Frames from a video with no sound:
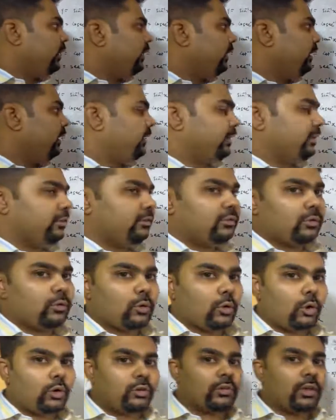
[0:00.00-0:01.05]
it is
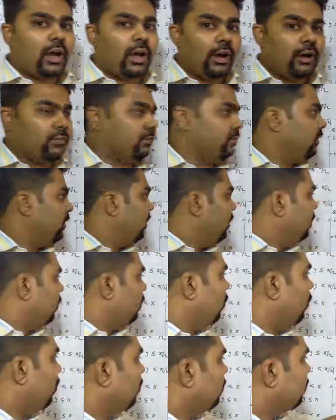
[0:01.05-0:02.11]
cos half,
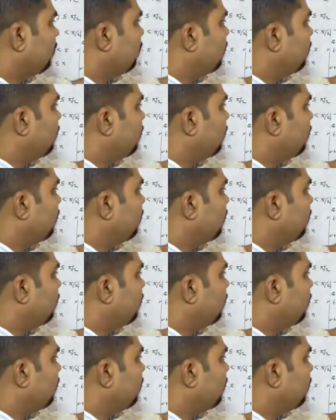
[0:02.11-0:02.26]
cos